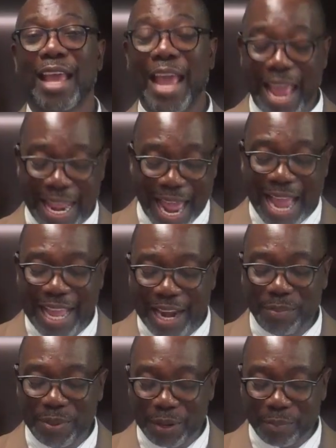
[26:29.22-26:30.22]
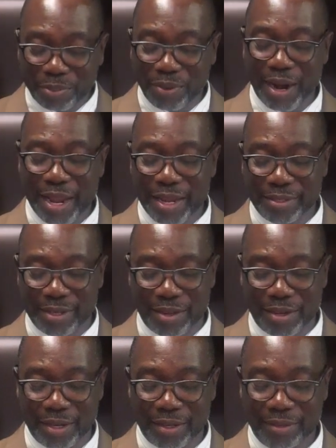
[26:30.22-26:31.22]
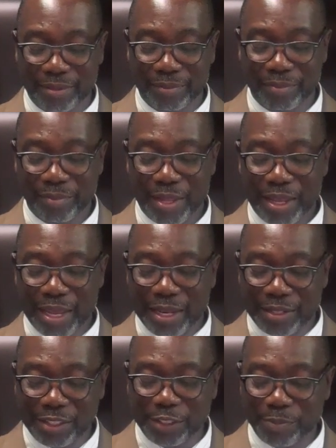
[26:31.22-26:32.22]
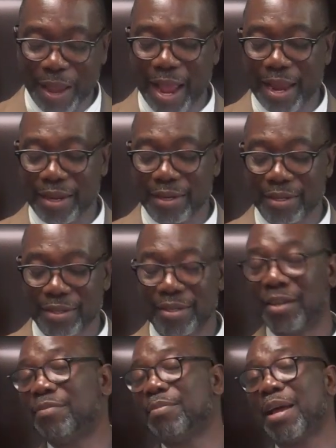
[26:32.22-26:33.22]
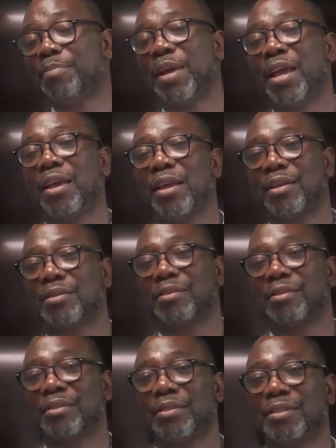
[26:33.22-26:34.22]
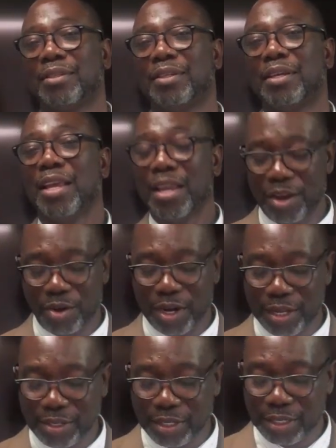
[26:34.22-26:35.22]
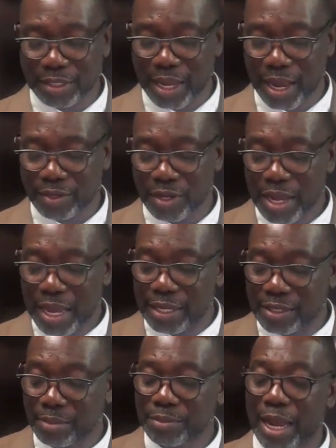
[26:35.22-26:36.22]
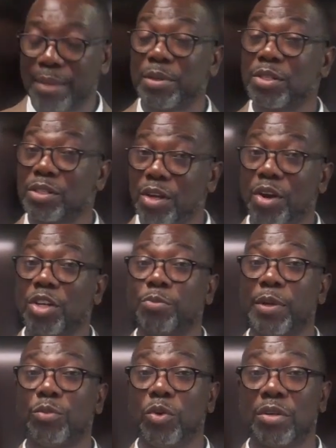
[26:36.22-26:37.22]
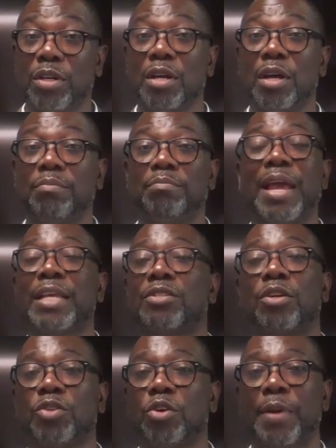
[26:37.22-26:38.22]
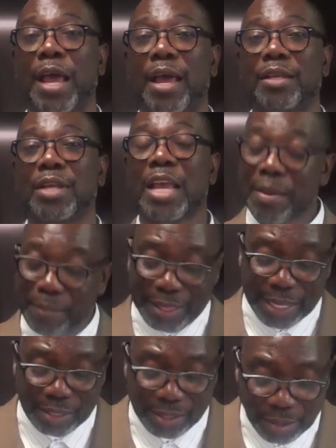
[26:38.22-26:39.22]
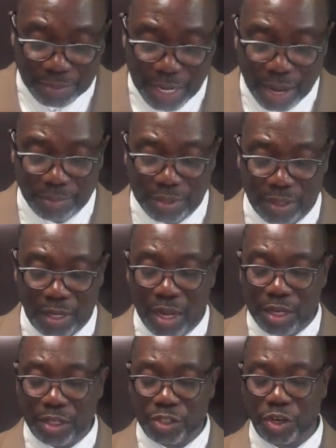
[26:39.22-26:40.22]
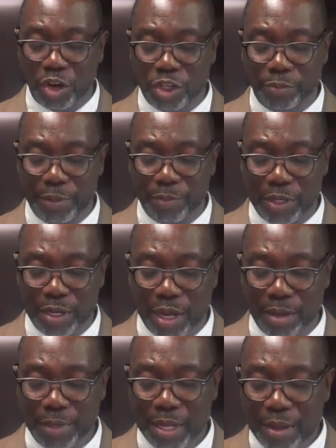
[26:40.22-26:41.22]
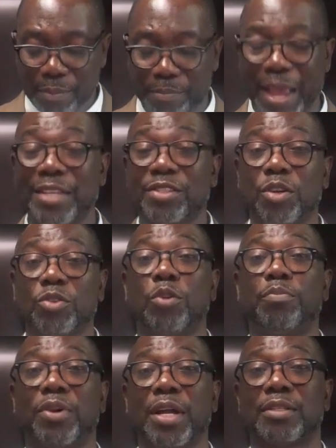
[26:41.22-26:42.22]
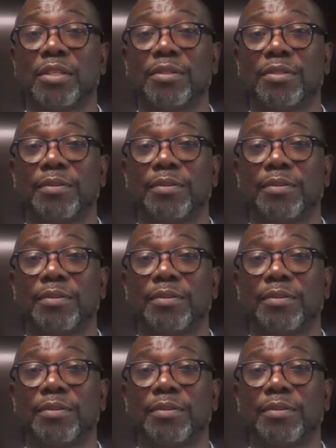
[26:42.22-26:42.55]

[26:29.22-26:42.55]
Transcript: And I got to put a praise on it in spite of my past. Here it is in the text. And sometimes discouragement will come based on your past. But then sometimes discouragement will come based on your present.